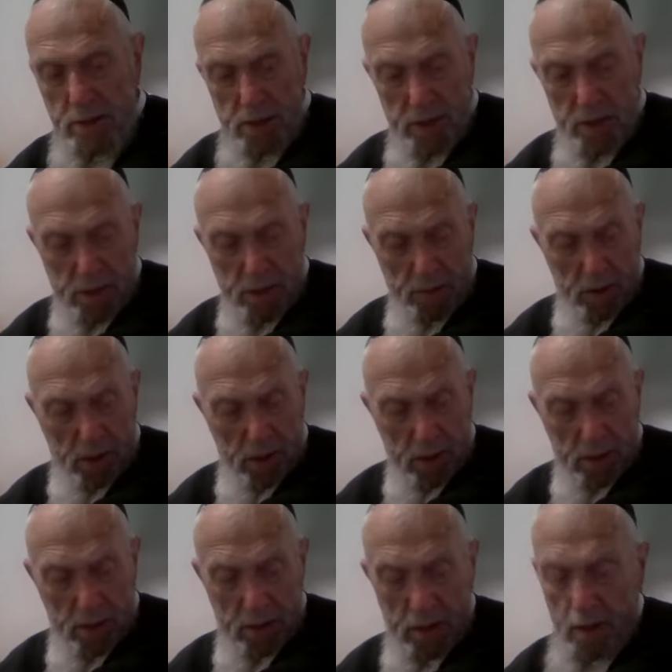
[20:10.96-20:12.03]
just a
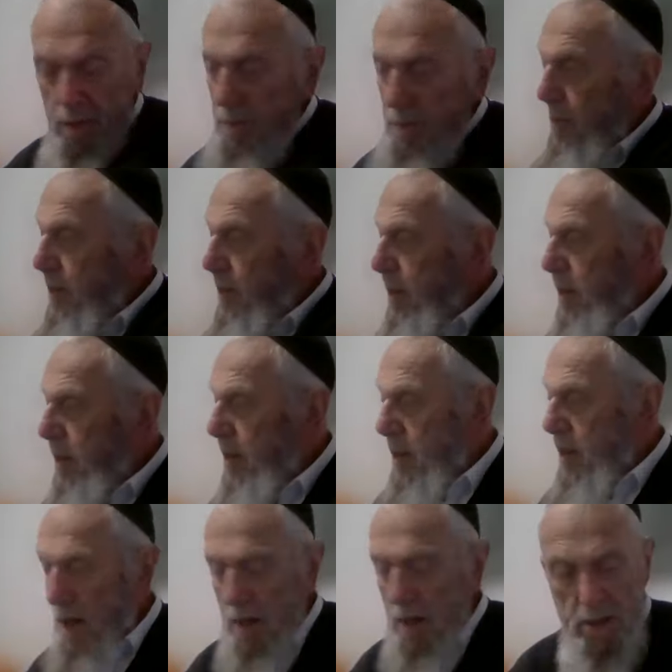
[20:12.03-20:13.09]
minute,
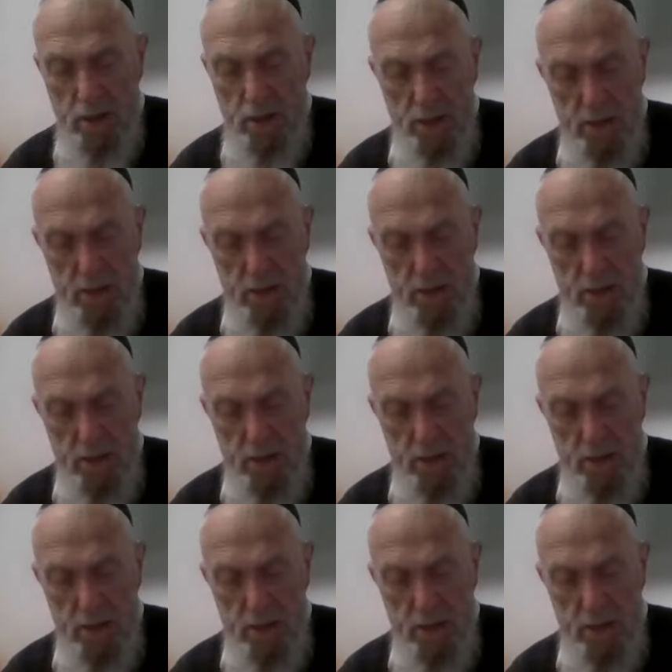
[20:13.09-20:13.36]
and it